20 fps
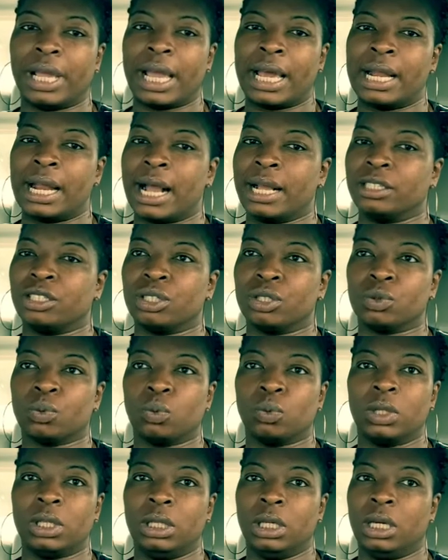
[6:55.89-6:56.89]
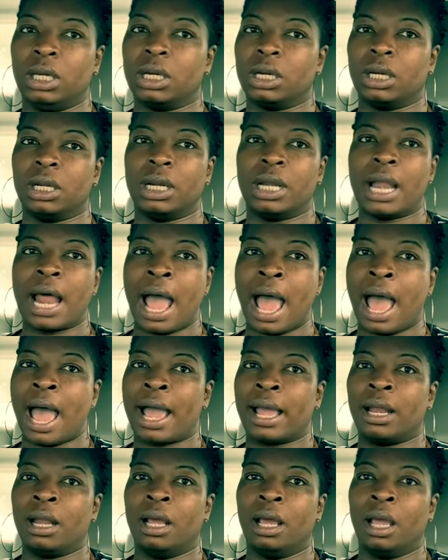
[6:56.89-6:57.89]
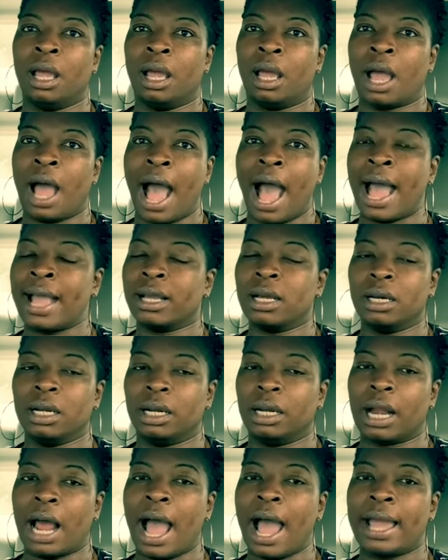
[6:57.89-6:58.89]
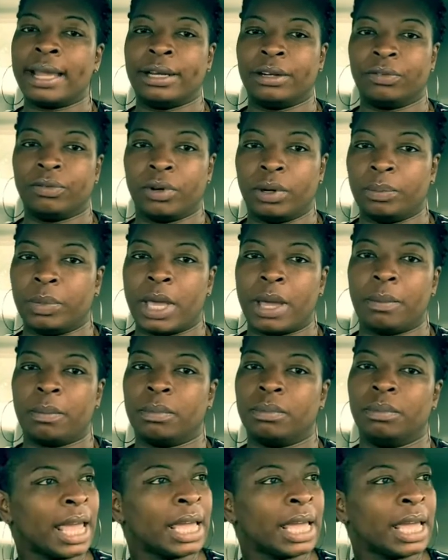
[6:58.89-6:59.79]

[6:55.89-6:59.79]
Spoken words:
and I just really couldn't hide it from them.